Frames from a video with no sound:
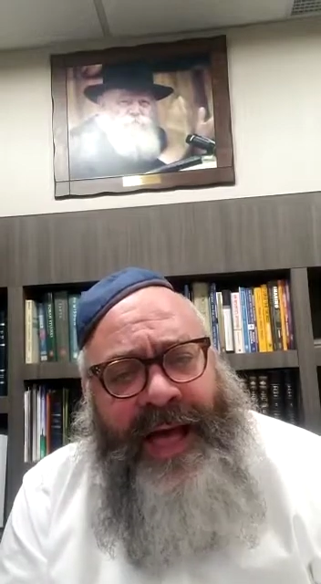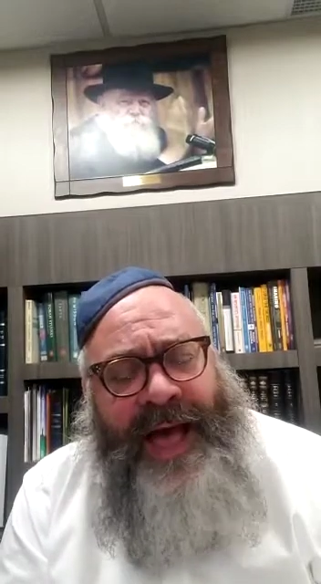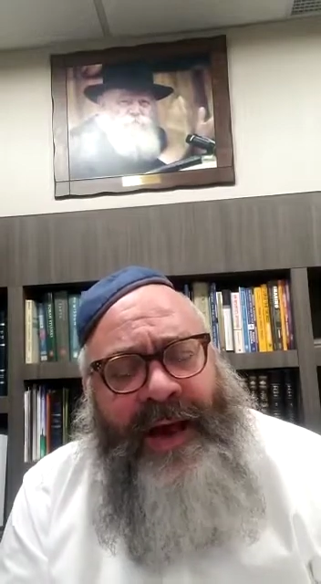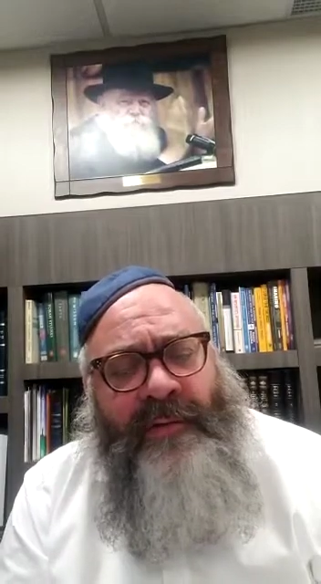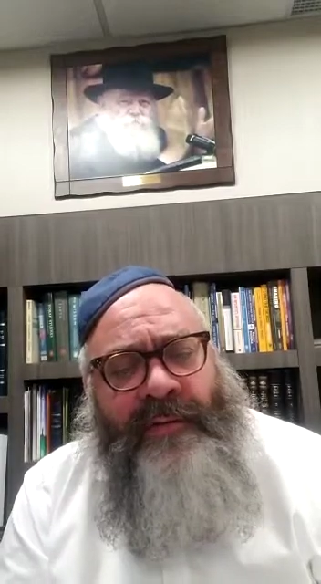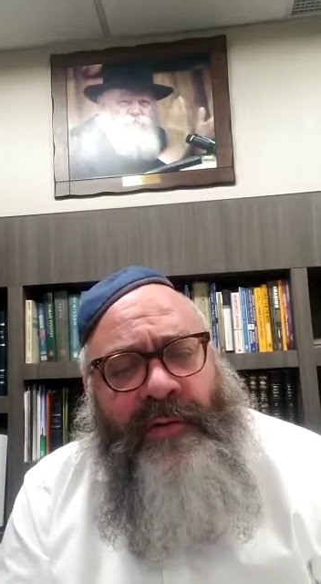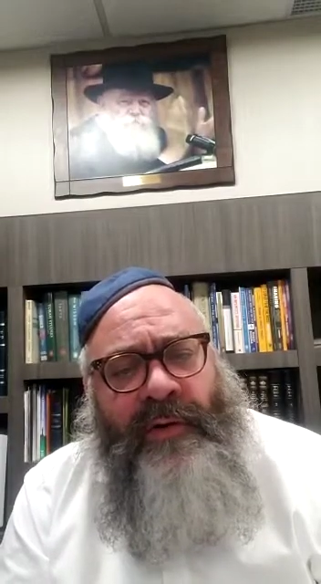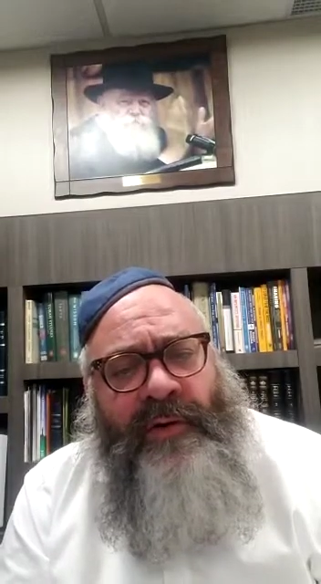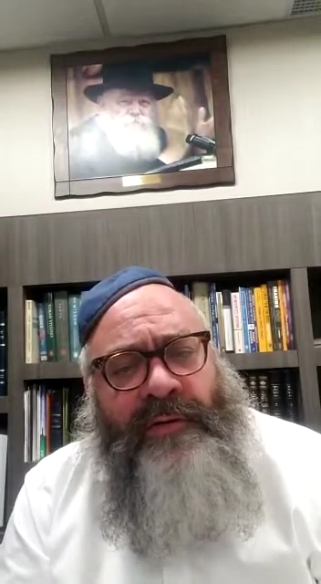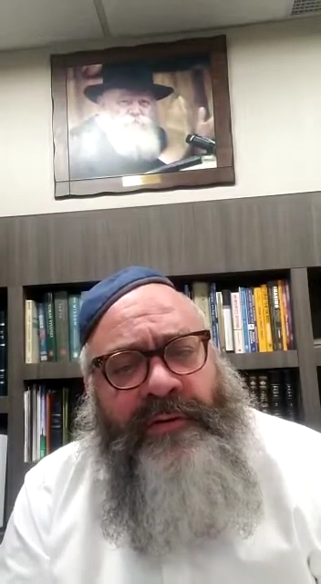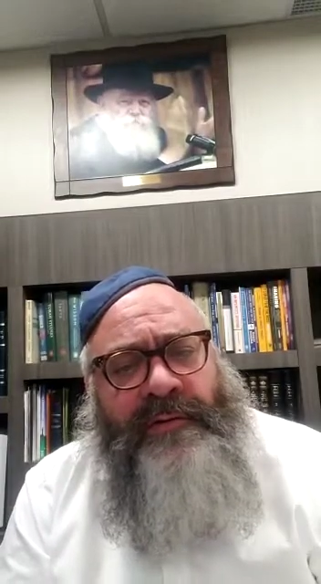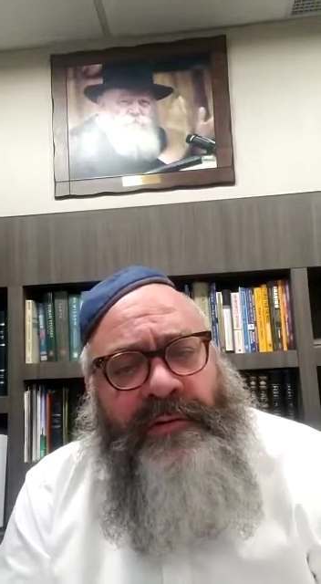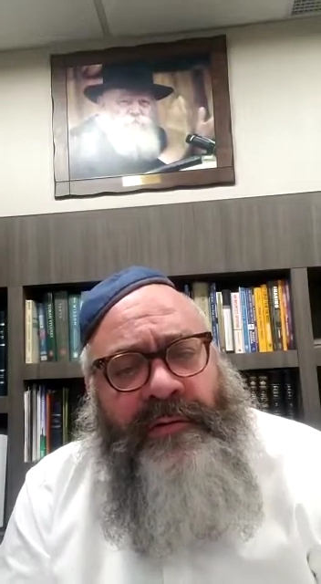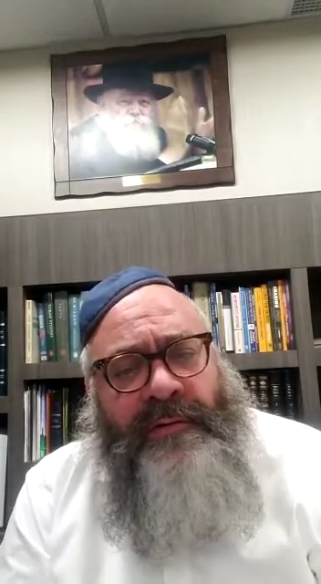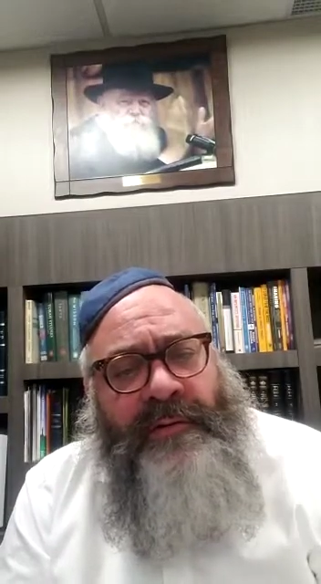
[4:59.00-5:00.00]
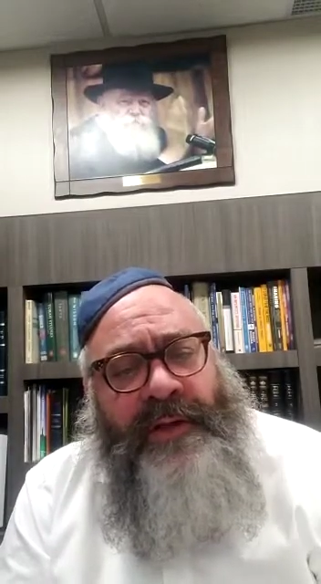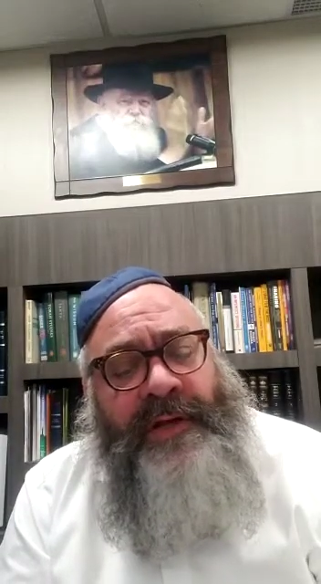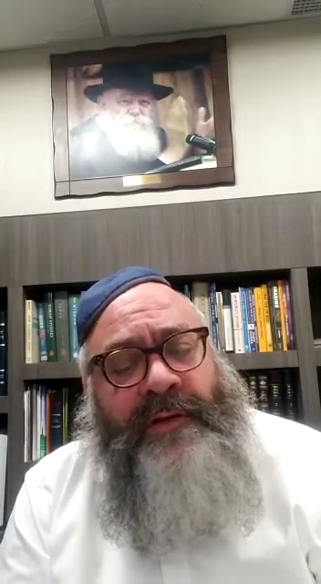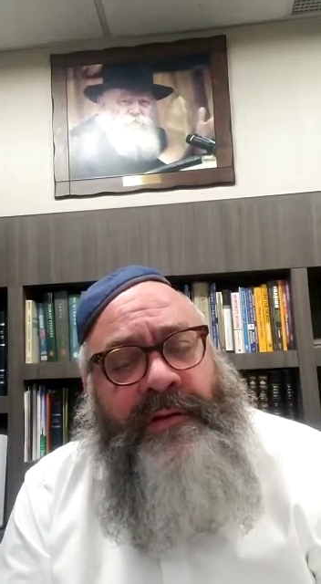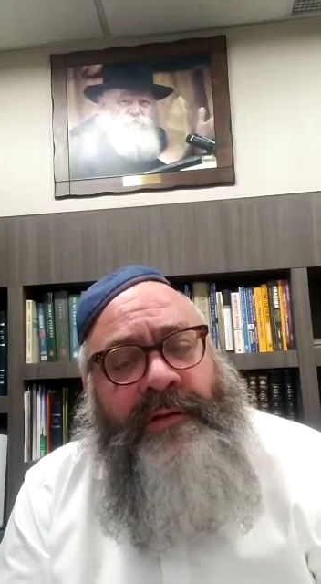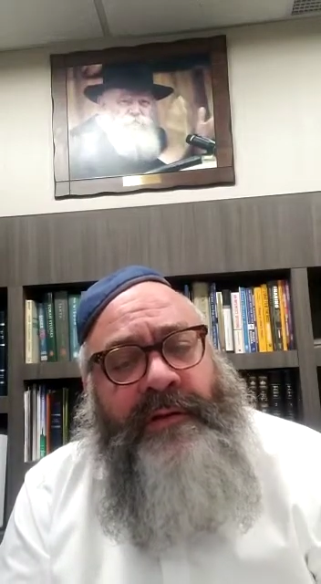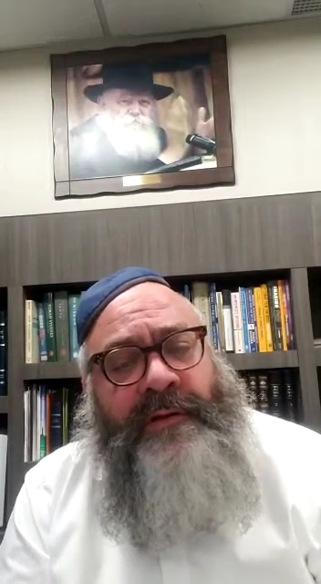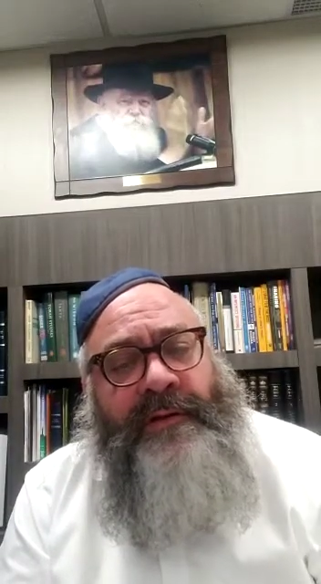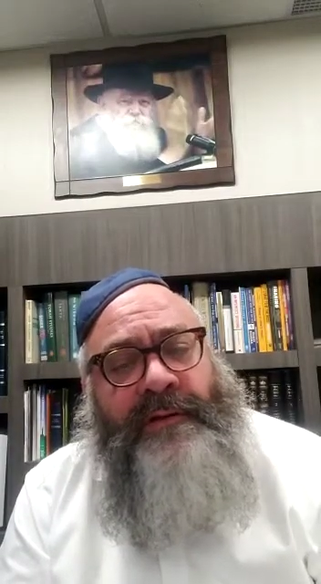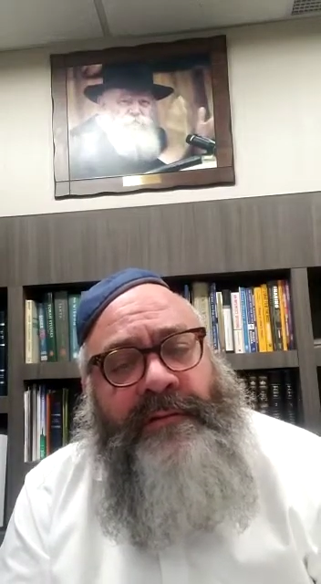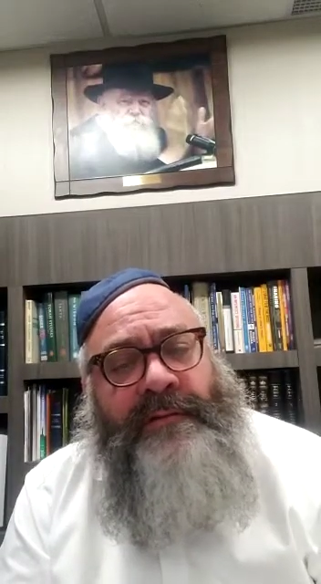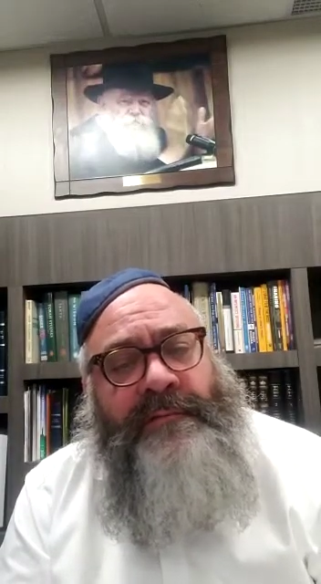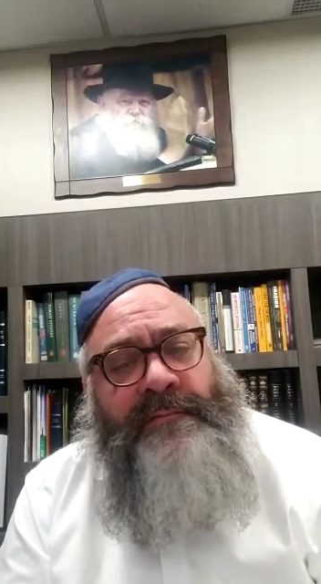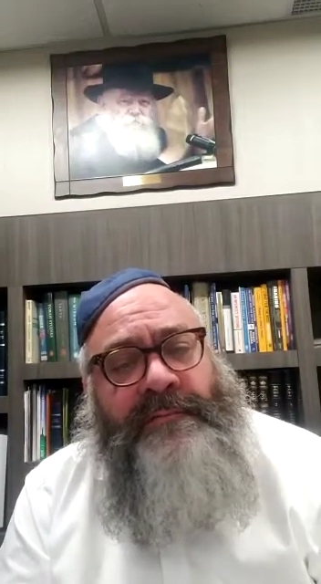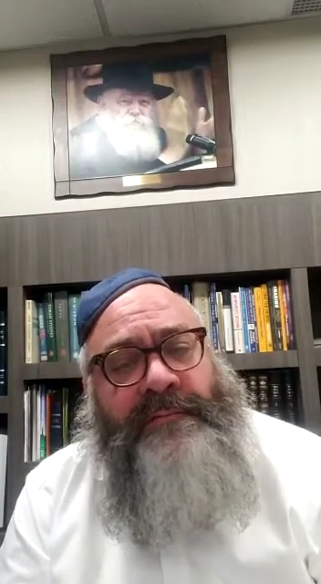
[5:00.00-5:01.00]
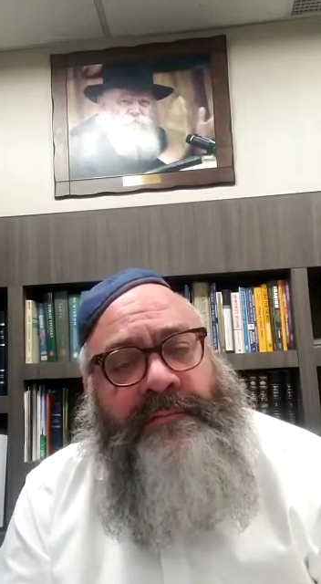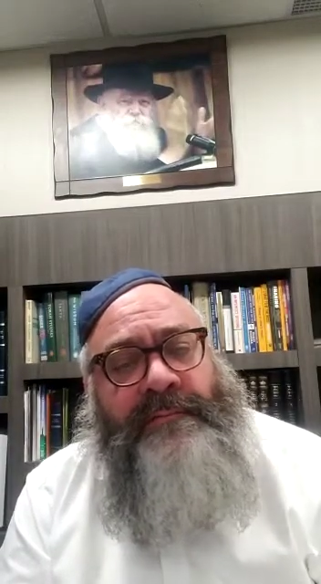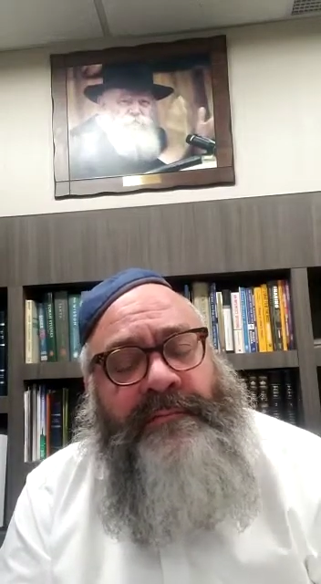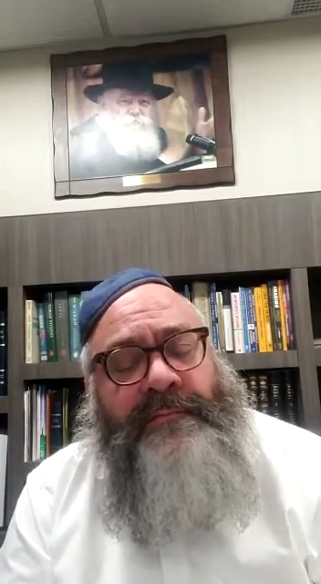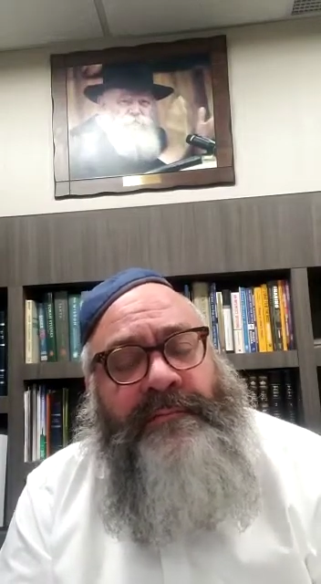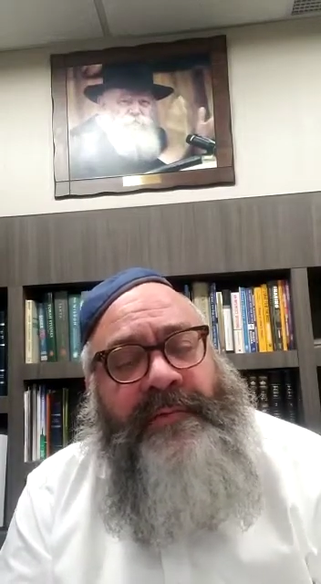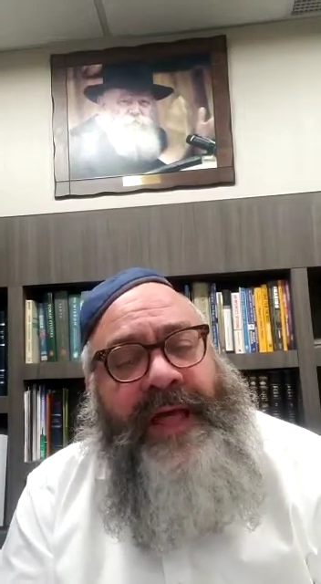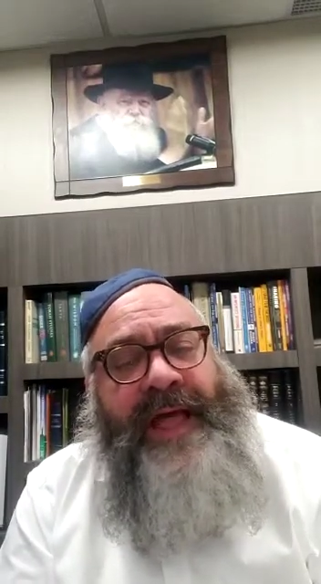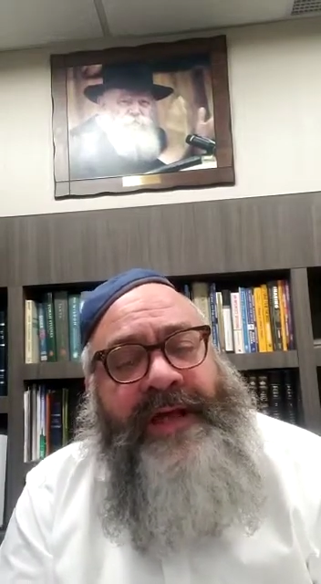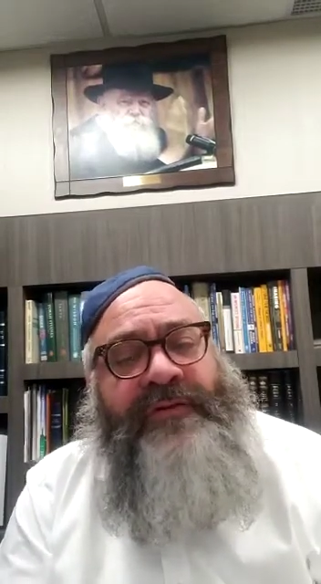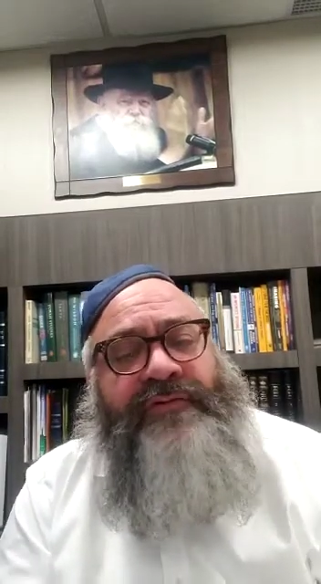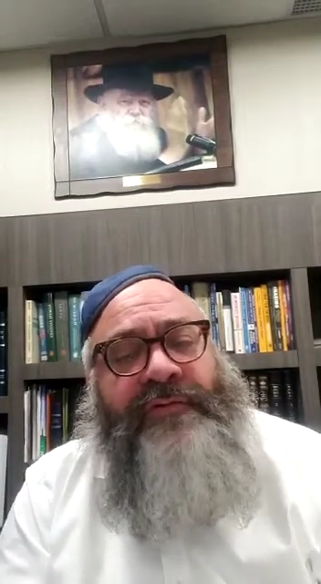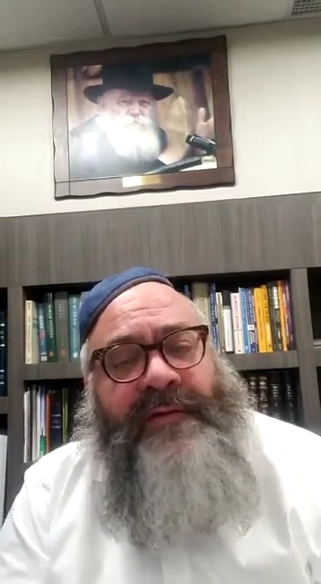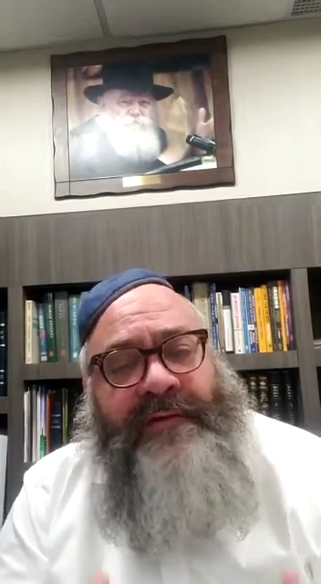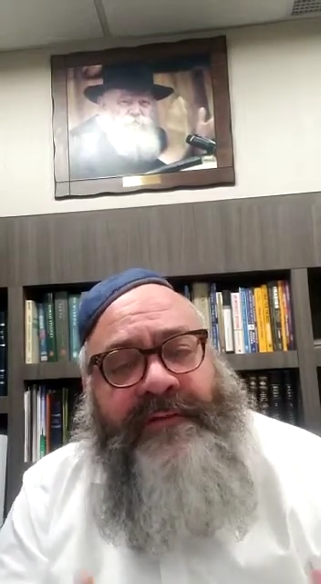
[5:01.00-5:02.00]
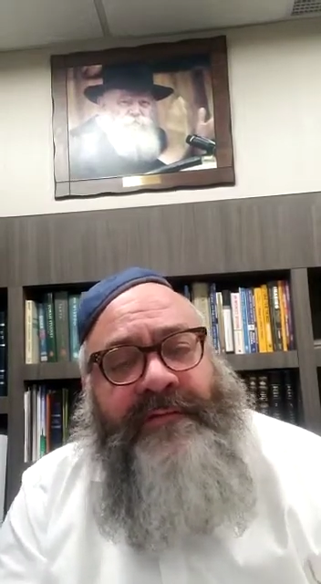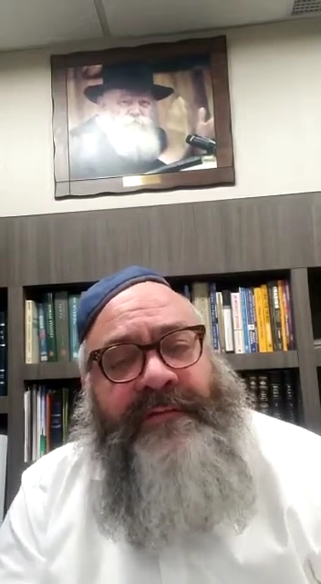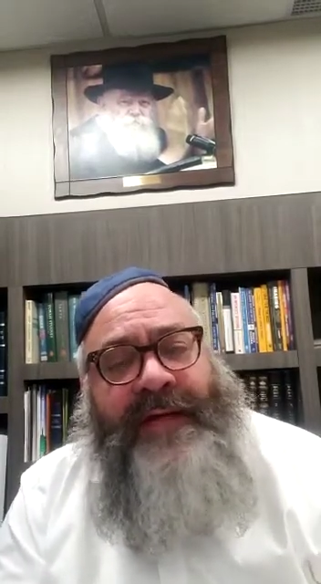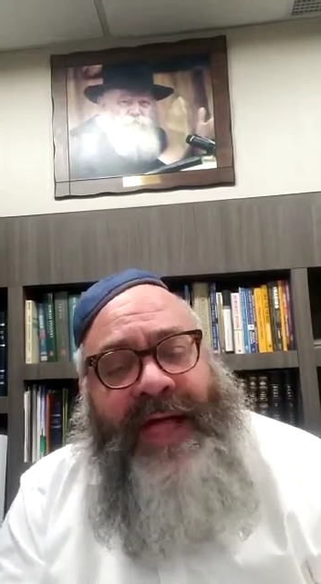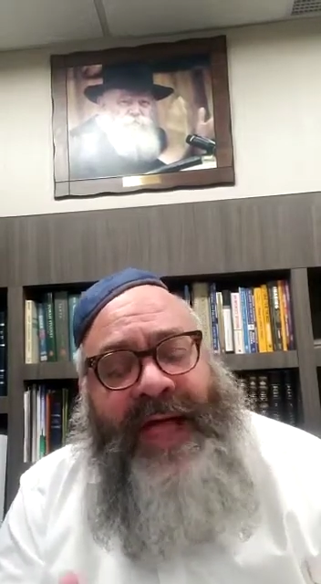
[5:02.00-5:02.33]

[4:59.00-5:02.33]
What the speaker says: our own little interests